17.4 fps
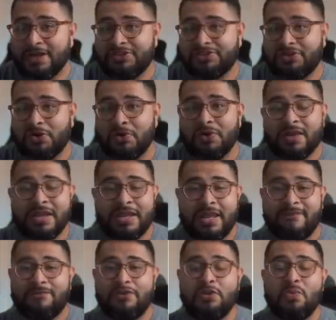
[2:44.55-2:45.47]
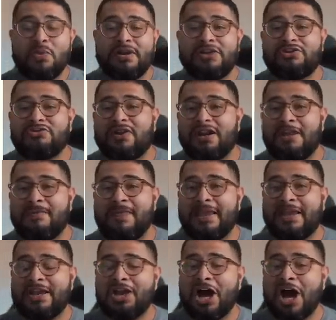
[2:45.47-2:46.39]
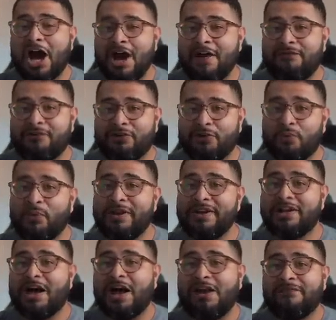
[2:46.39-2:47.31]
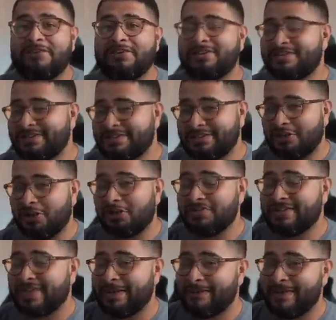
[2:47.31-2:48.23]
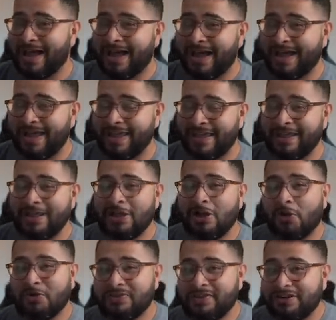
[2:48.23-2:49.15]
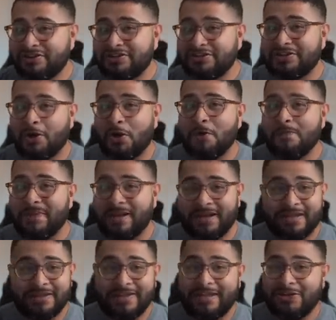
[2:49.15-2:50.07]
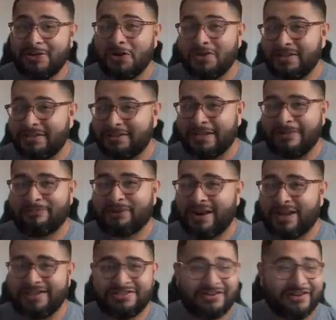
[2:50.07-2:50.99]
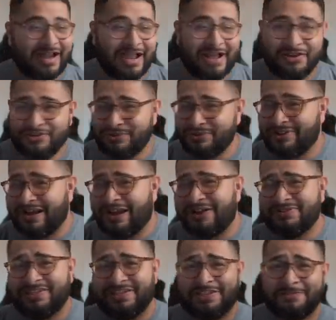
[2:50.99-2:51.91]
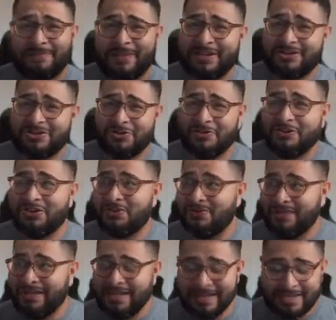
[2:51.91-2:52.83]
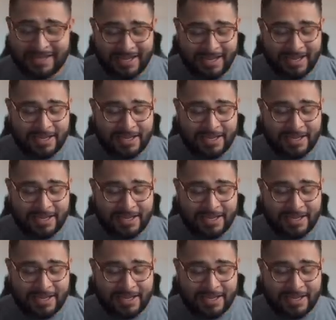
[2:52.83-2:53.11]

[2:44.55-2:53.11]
So if you want to try to make an offer when confidence is an all-time high, or they're just hoping and they know that they priced their house or their house is special and unique,